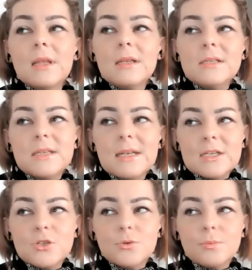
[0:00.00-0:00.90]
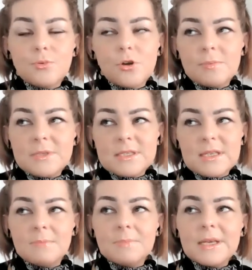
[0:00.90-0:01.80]
Intellectual
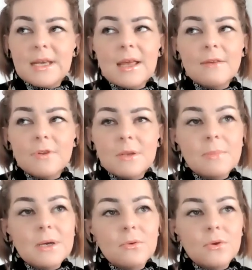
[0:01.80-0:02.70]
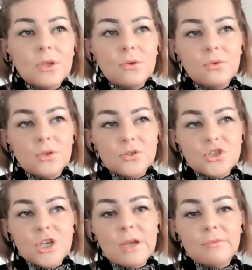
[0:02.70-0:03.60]
property. Be careful about who you're
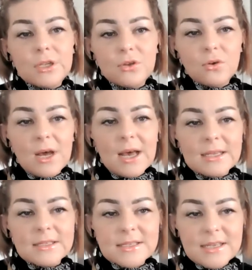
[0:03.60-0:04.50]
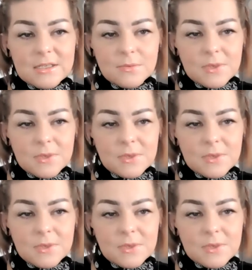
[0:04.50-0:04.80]
sharing your ideas